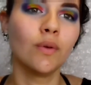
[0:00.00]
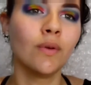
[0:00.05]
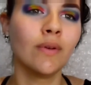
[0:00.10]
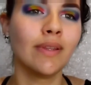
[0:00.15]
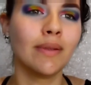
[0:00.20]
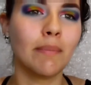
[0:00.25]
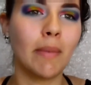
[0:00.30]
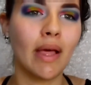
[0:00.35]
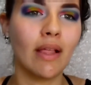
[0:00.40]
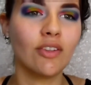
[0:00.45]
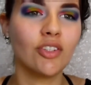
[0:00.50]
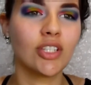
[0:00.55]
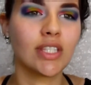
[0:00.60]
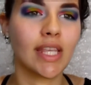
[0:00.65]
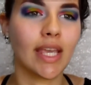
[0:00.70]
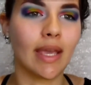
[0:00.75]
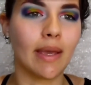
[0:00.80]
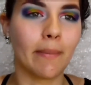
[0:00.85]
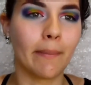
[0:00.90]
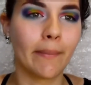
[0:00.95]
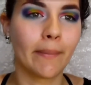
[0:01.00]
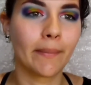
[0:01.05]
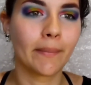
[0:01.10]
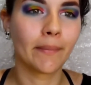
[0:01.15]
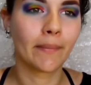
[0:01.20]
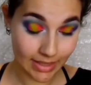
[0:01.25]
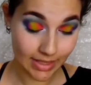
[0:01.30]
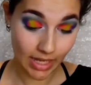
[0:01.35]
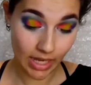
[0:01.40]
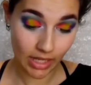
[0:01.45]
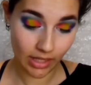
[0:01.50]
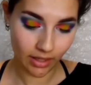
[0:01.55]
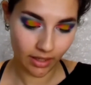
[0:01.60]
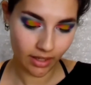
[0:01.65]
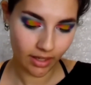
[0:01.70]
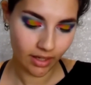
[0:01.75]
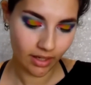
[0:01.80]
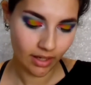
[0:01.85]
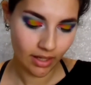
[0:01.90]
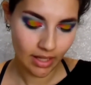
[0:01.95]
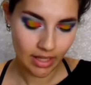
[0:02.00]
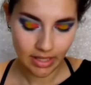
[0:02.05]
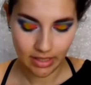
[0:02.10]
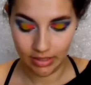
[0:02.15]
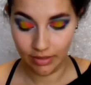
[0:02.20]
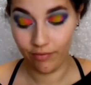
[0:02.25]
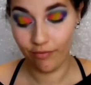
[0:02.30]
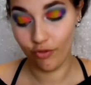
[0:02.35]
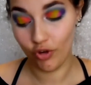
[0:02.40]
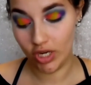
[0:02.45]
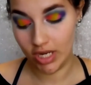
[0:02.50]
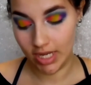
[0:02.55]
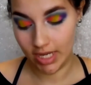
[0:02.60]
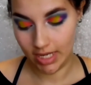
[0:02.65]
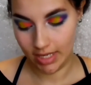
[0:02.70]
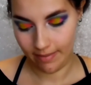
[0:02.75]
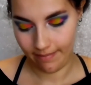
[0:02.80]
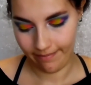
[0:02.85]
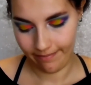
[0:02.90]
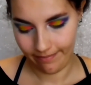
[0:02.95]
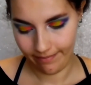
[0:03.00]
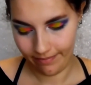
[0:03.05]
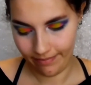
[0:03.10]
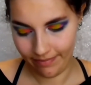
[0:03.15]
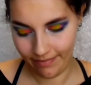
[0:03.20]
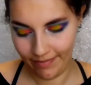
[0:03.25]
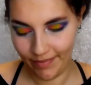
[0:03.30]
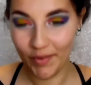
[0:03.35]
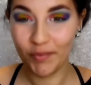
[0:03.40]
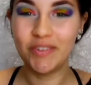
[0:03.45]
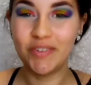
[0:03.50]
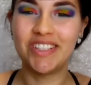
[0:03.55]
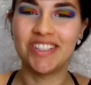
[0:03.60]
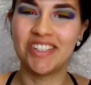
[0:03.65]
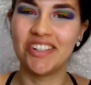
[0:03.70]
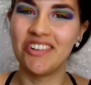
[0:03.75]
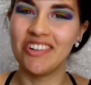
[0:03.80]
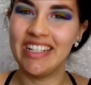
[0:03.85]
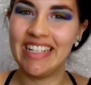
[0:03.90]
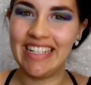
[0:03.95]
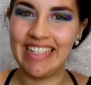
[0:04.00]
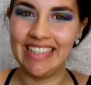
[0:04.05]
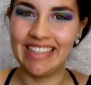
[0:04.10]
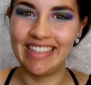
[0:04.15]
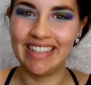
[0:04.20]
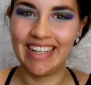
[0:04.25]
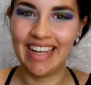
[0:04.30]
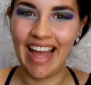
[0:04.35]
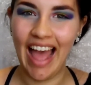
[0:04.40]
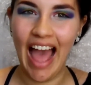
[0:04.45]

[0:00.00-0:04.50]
Ooh, the mail just came. Next color is Freak, which is green.